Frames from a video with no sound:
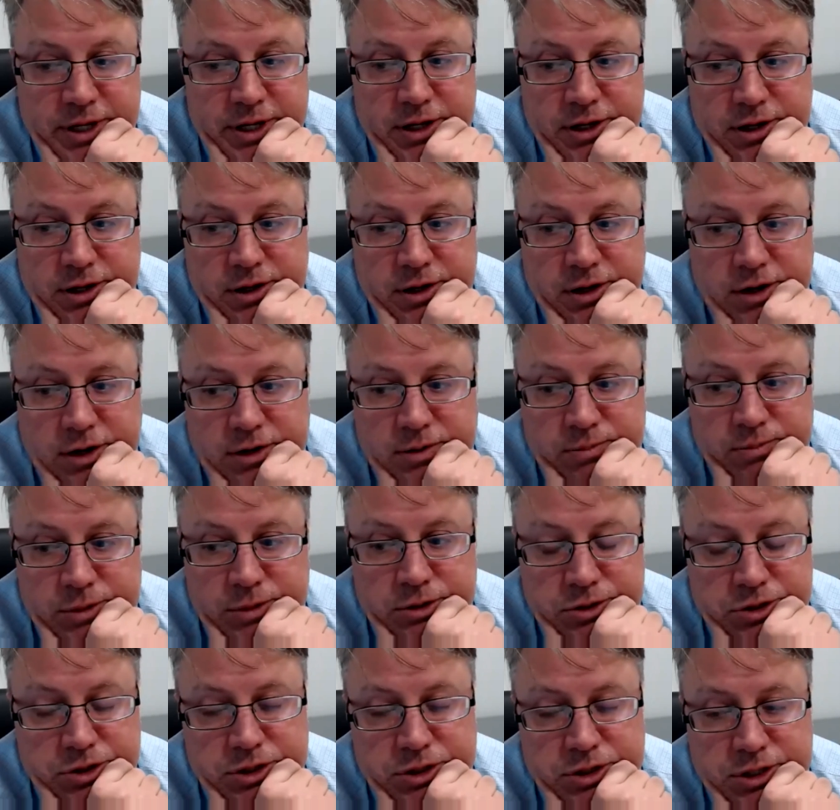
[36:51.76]
make a
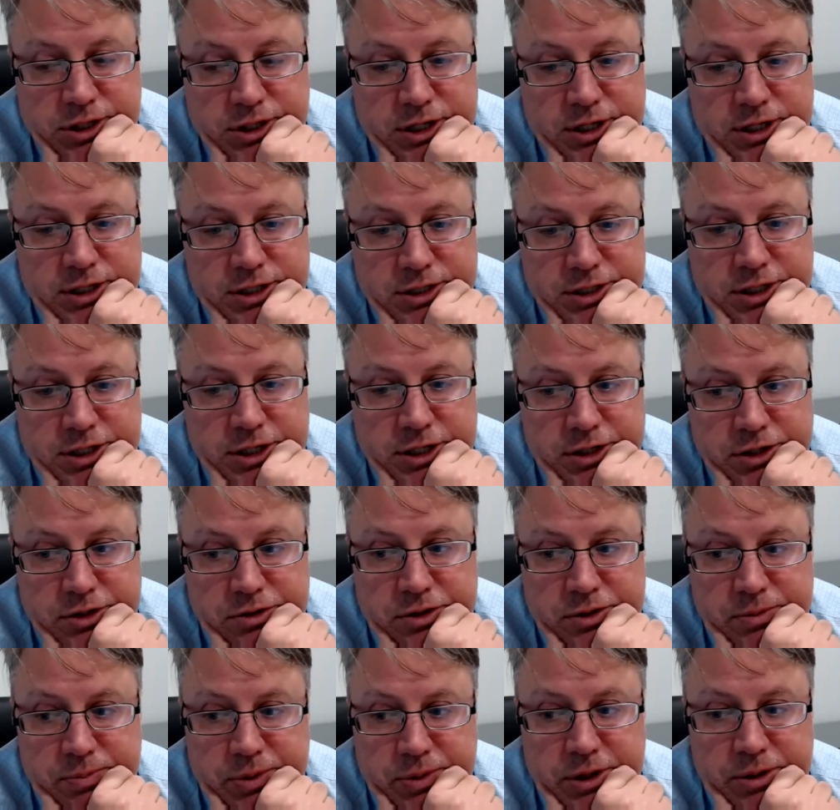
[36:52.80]
motion to continue
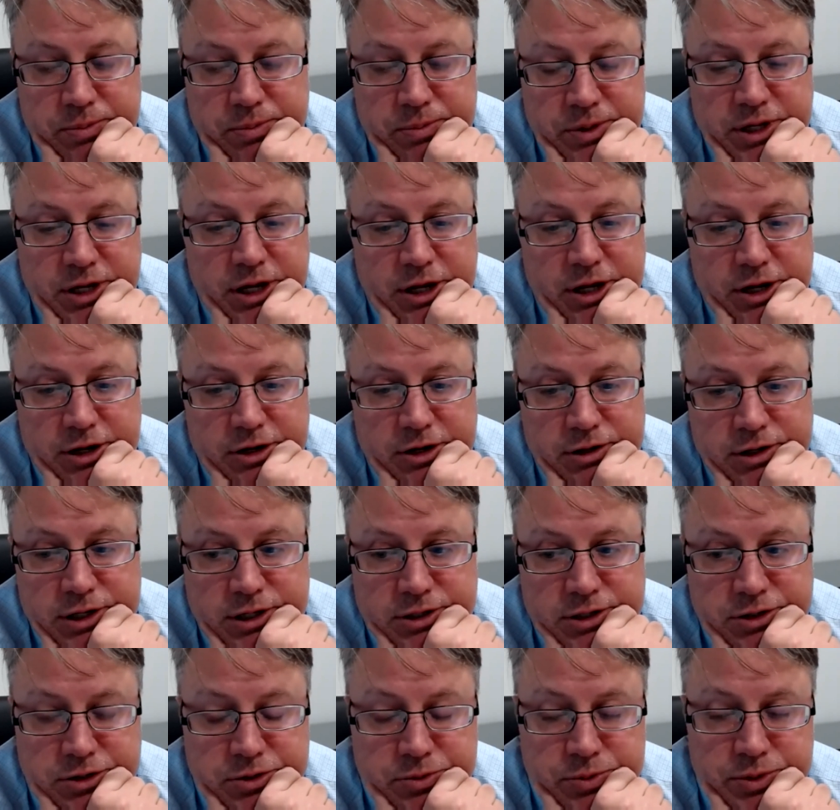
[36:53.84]
the public
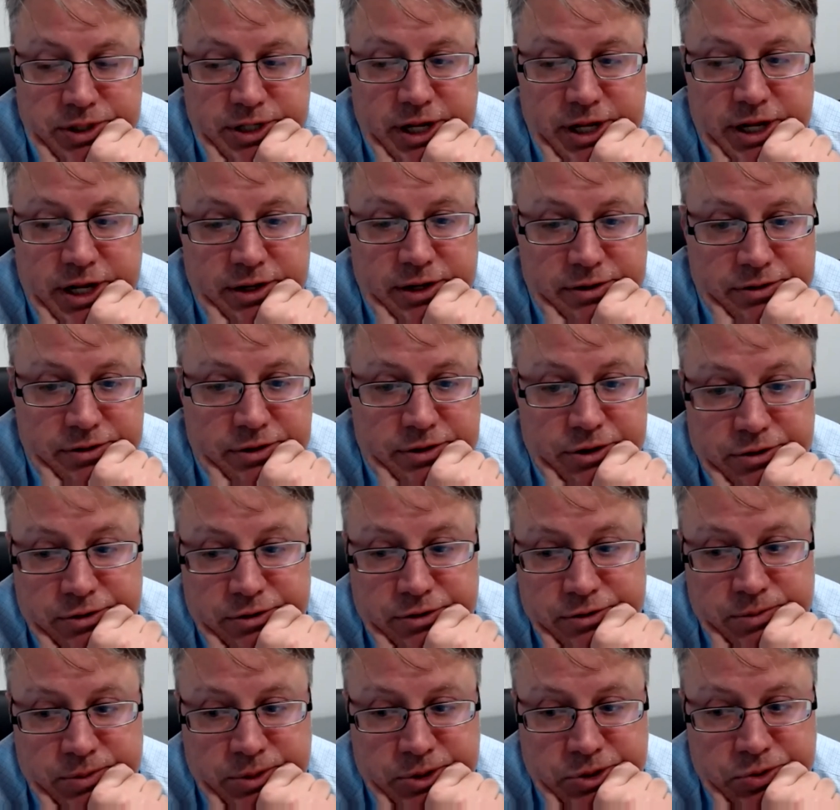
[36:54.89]
hearing to a date
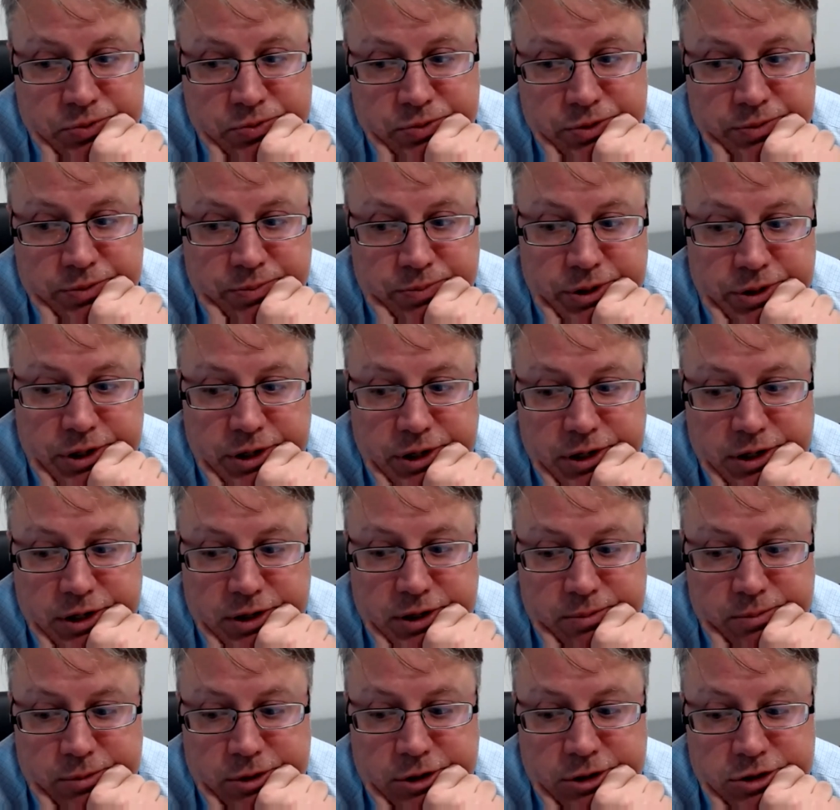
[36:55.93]
certain, which would be
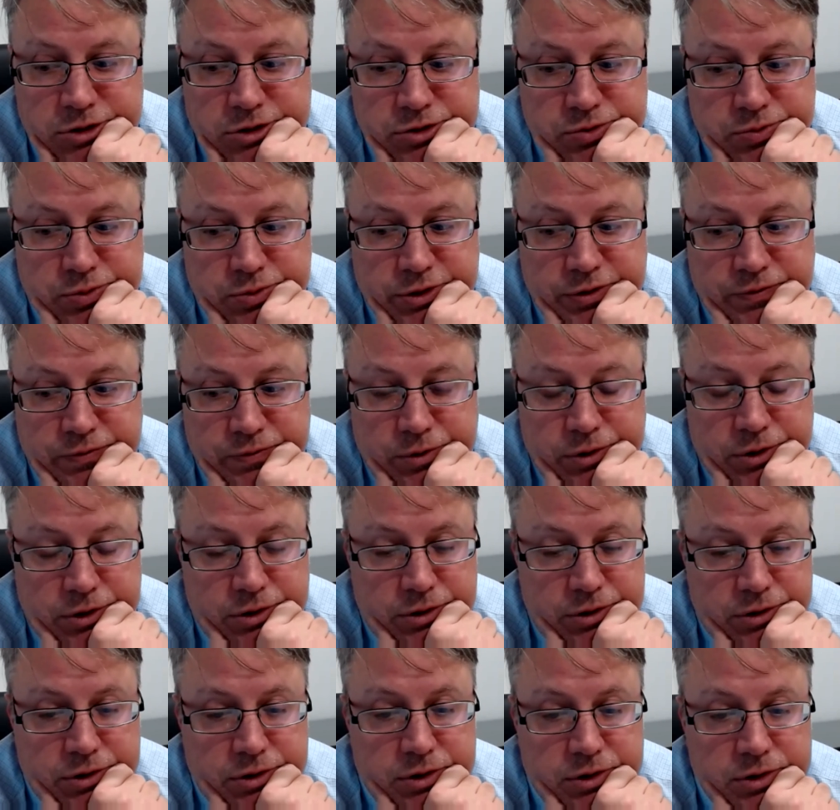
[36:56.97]
March
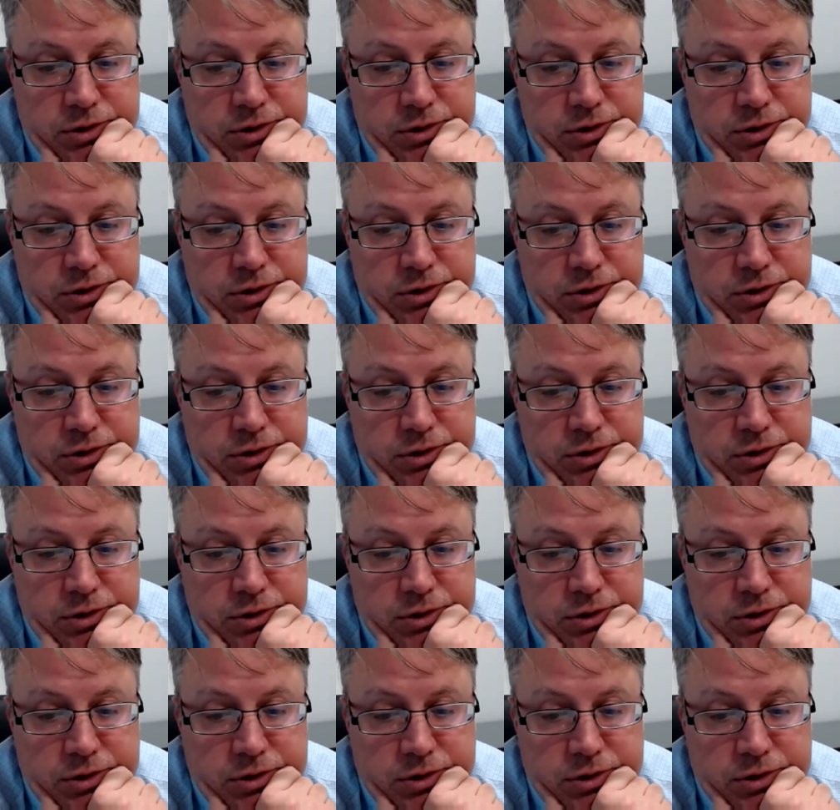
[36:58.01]
24th.